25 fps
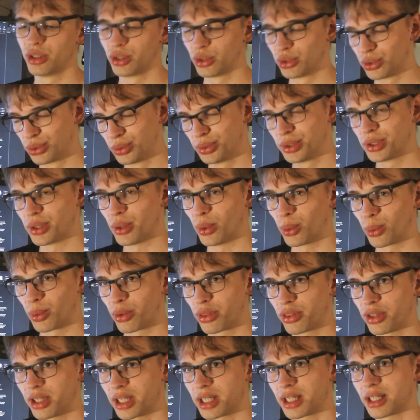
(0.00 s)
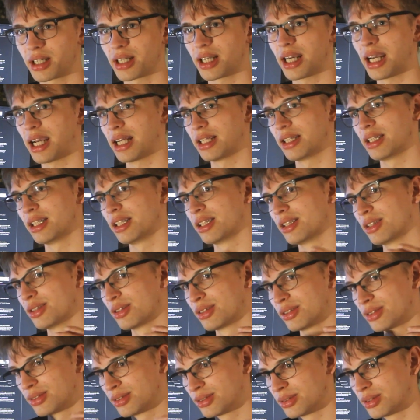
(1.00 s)
do your own thing and then
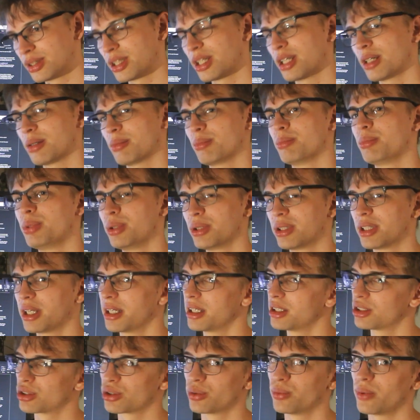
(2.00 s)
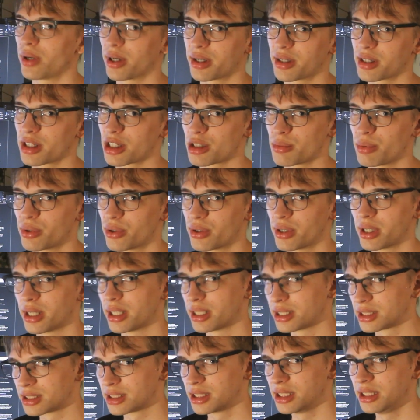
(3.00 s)
put that into Rocket Explorer
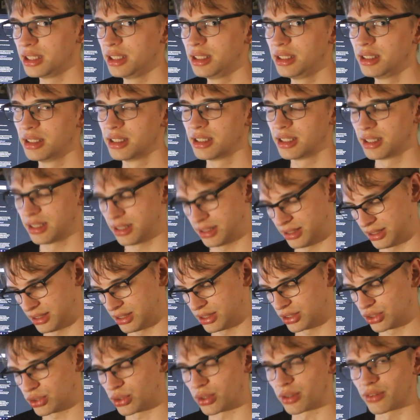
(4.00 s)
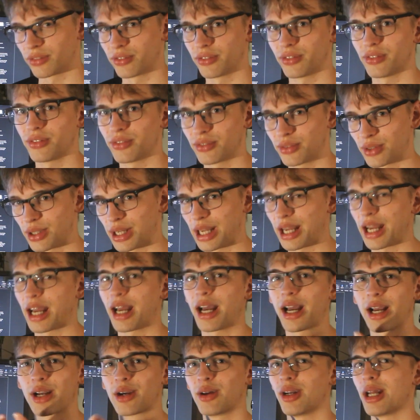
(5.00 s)
and see sort of
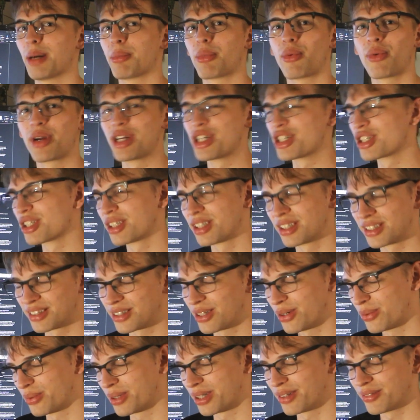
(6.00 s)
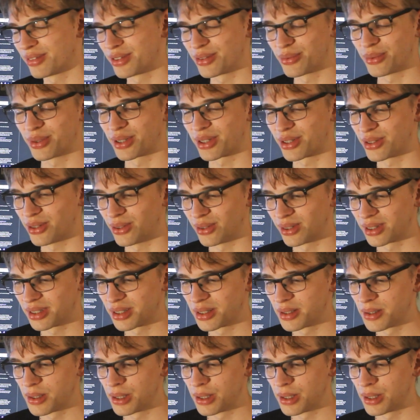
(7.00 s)
a collaboration, or whatever you want to call it.